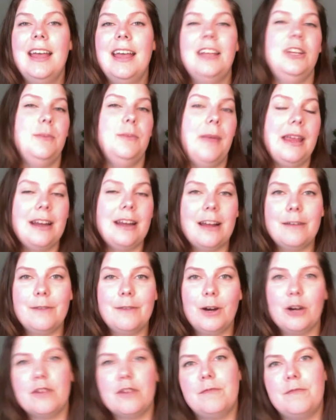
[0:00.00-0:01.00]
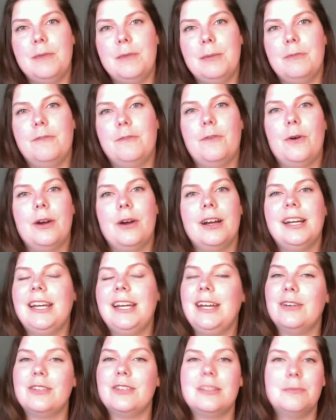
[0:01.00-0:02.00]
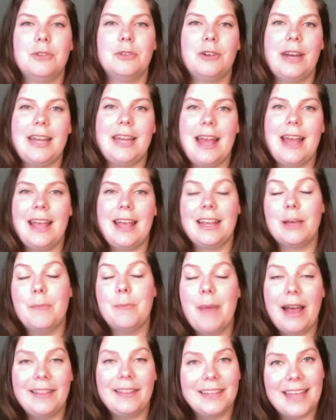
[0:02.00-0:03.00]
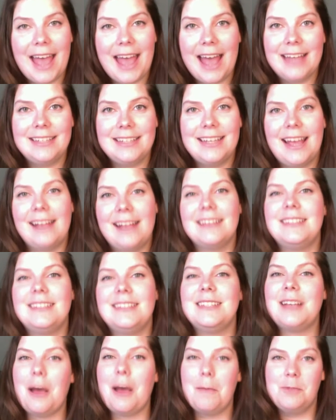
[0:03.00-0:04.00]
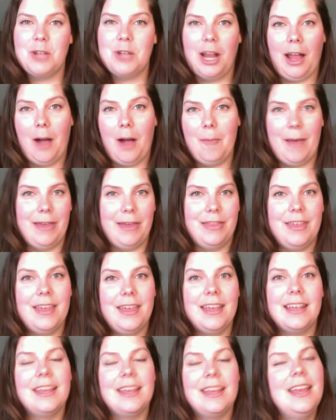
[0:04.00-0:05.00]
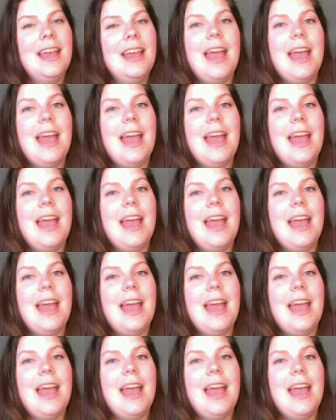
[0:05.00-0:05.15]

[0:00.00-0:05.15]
you may not have heard of me before, here's some great compelling ad text, come check out my thing.